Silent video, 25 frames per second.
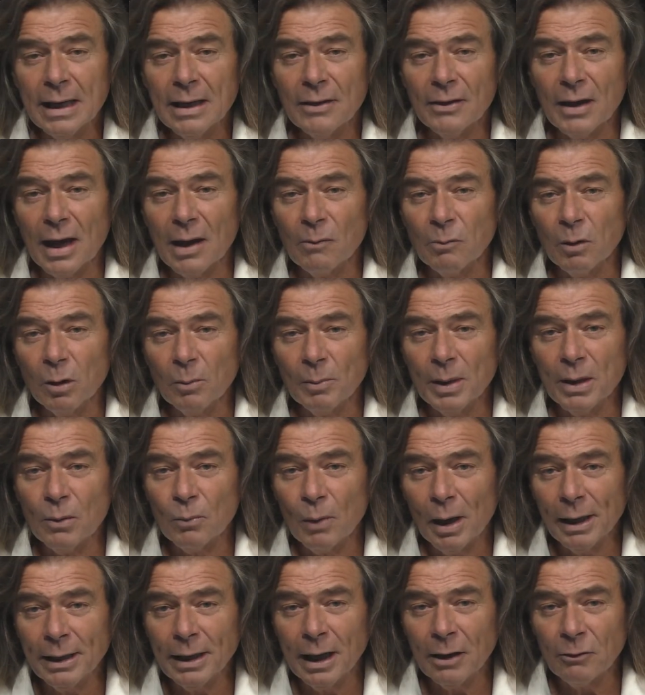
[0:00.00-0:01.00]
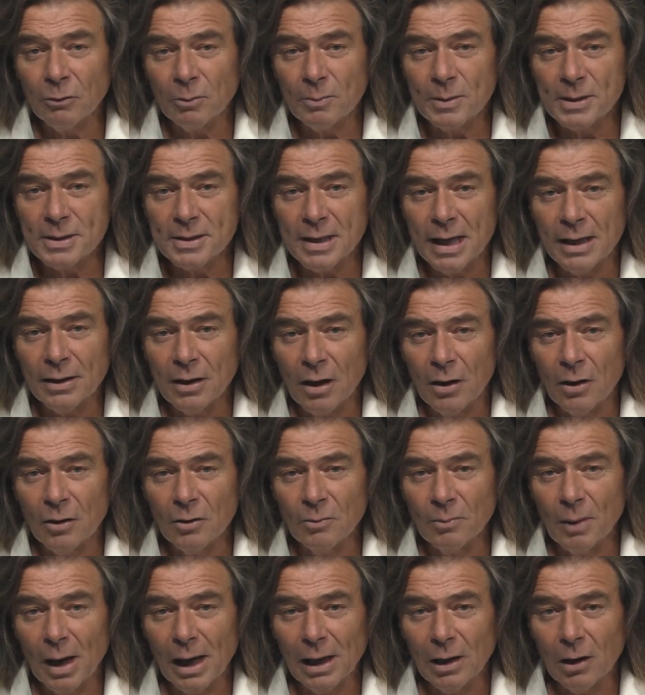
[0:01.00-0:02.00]
they will be 100%
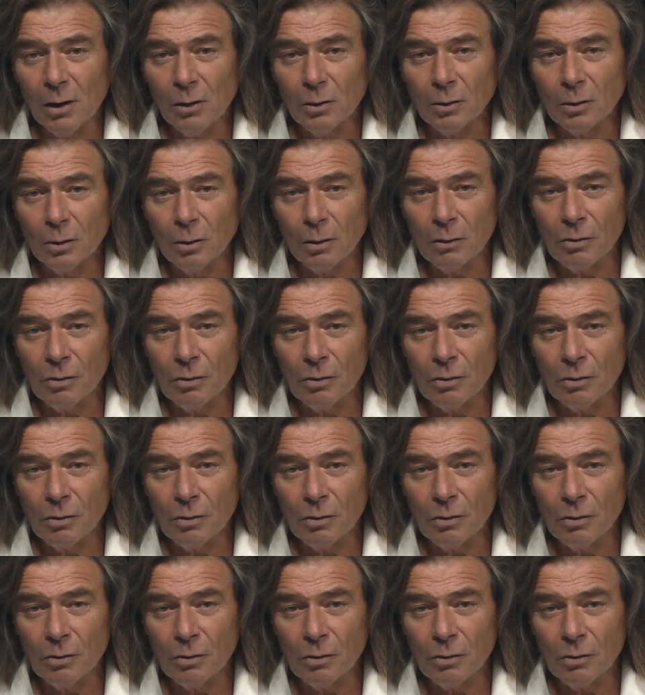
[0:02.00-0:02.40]
owned by local